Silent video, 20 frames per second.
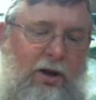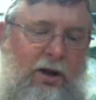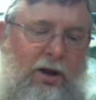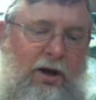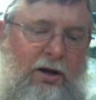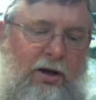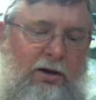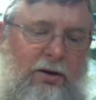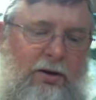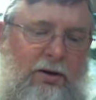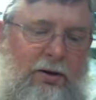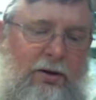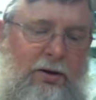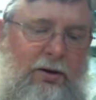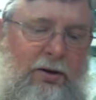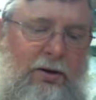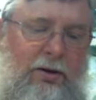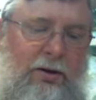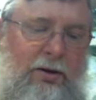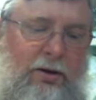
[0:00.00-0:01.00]
And
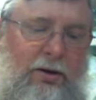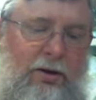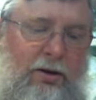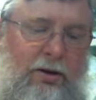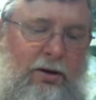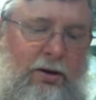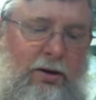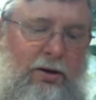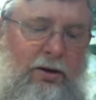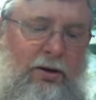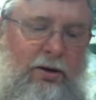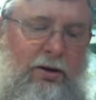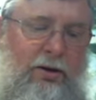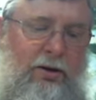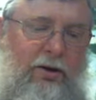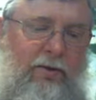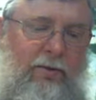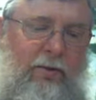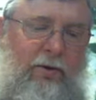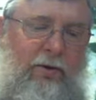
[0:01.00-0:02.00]

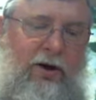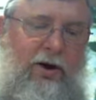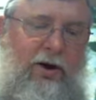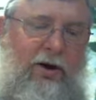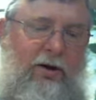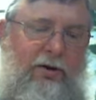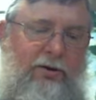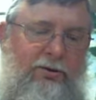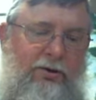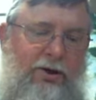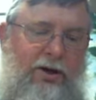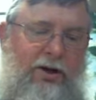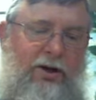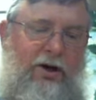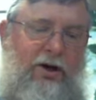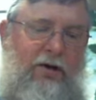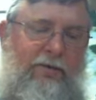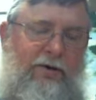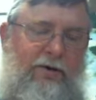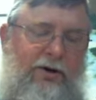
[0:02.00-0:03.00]
they poured out
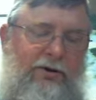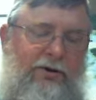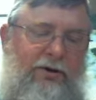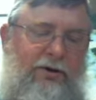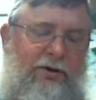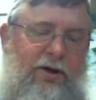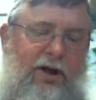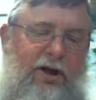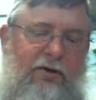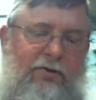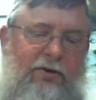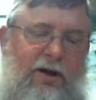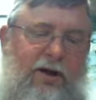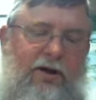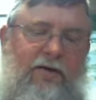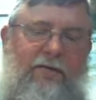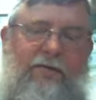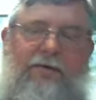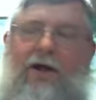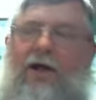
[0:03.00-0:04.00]
drink offerings. And
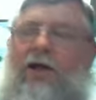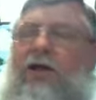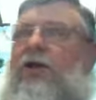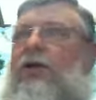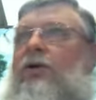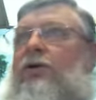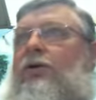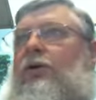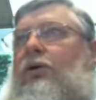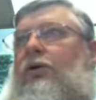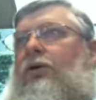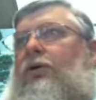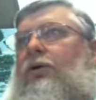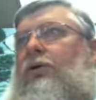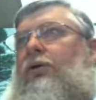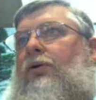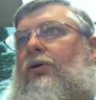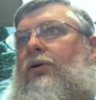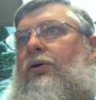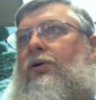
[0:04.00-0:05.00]
they have taken
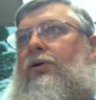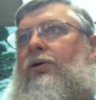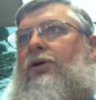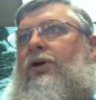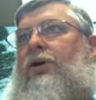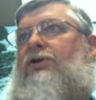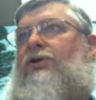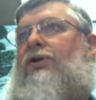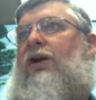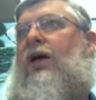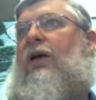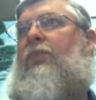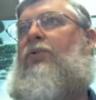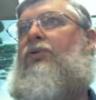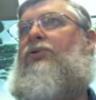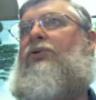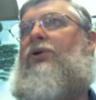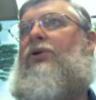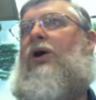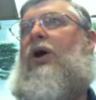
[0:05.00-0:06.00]
the
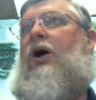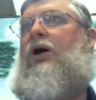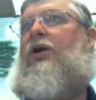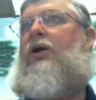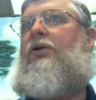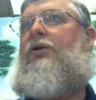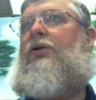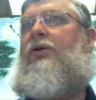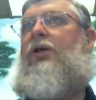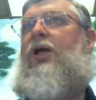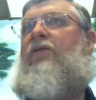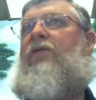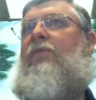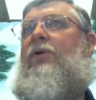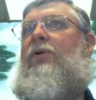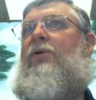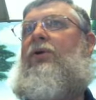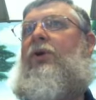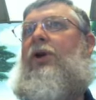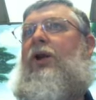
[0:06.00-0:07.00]
examples that God gave
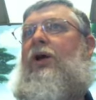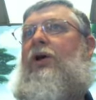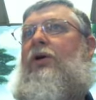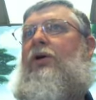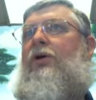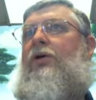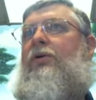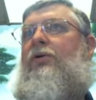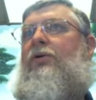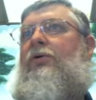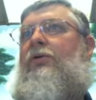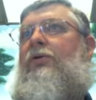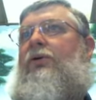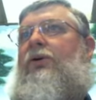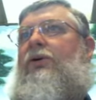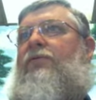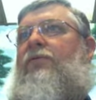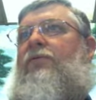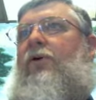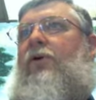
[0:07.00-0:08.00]
them in the law
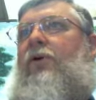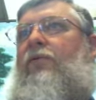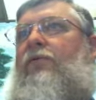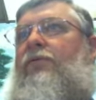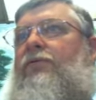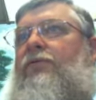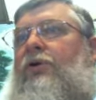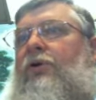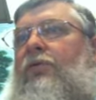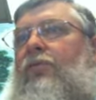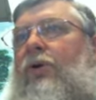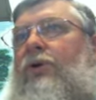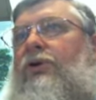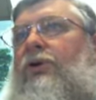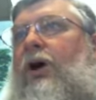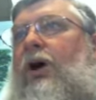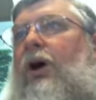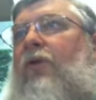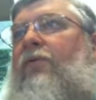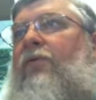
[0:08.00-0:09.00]
as far as
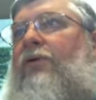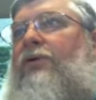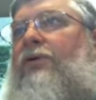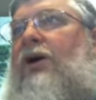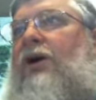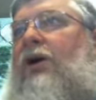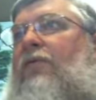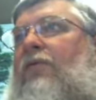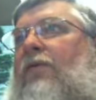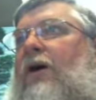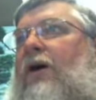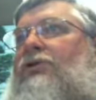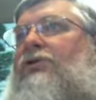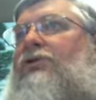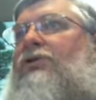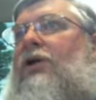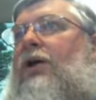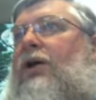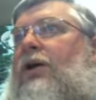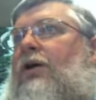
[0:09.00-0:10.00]
what to offer
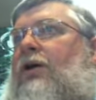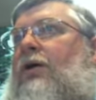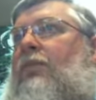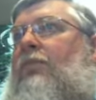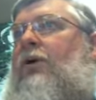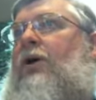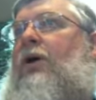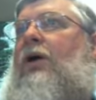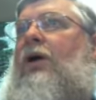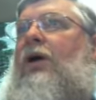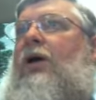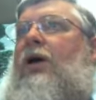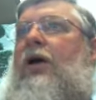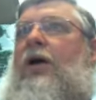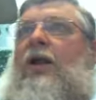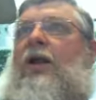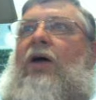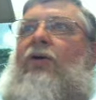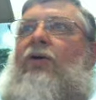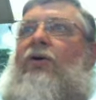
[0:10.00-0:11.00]
sacrifices to Him,
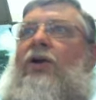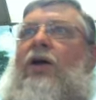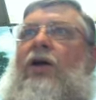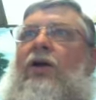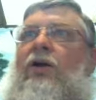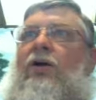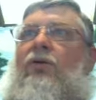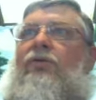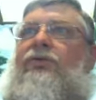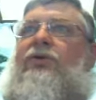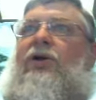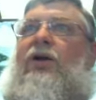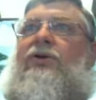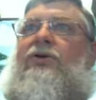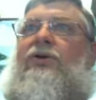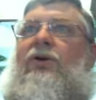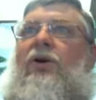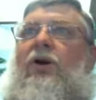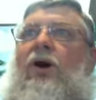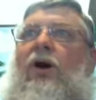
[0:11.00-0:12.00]
and now they're taking those
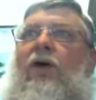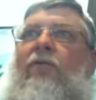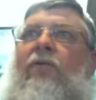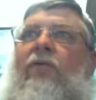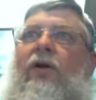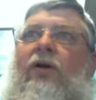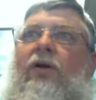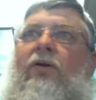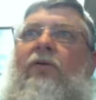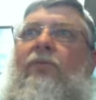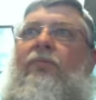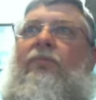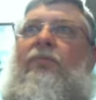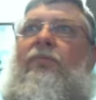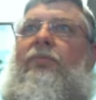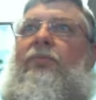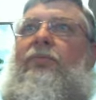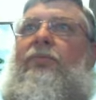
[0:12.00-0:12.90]
things and they're offering them